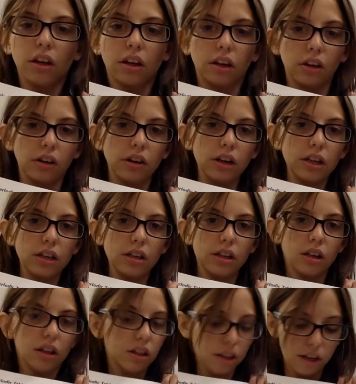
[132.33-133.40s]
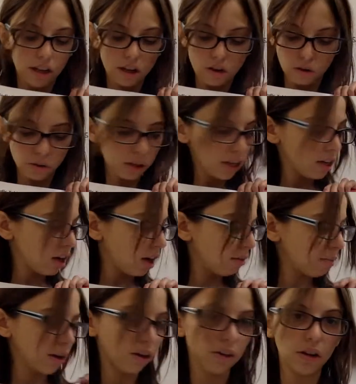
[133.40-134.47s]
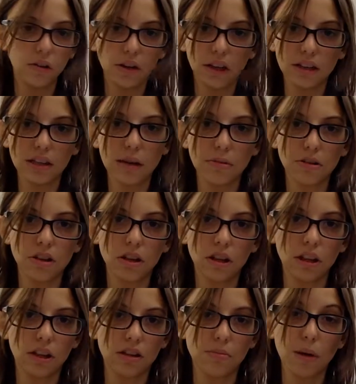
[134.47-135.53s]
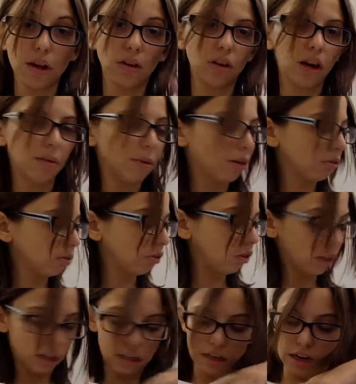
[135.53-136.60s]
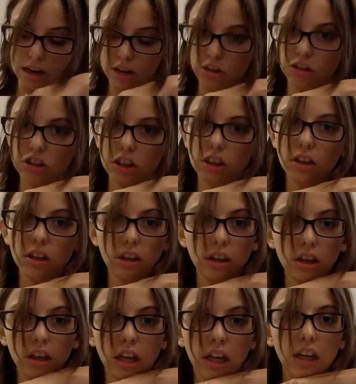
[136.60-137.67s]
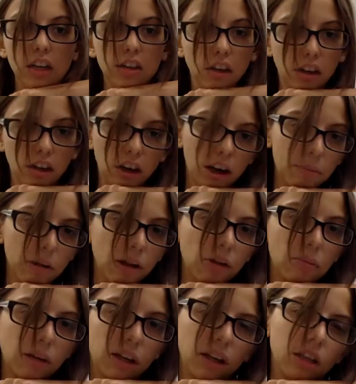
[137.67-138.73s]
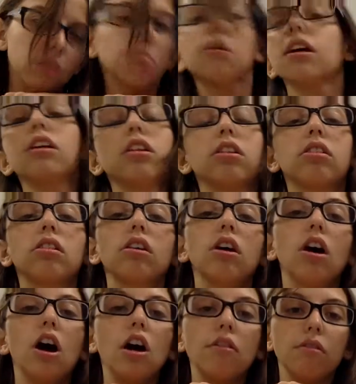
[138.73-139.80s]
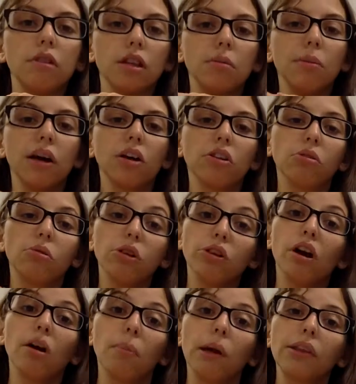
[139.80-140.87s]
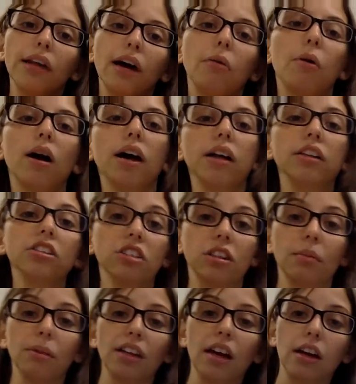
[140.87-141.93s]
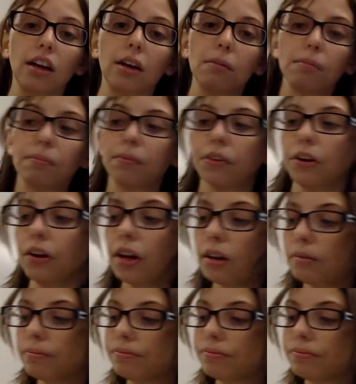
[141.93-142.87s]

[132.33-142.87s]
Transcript: All right. The only nonmetal, the only exception to this metal-nonmetal rule is hydrogen. He is a nonmetal, but he is placed over with the metals, and we'll talk about that why in just a second. All right.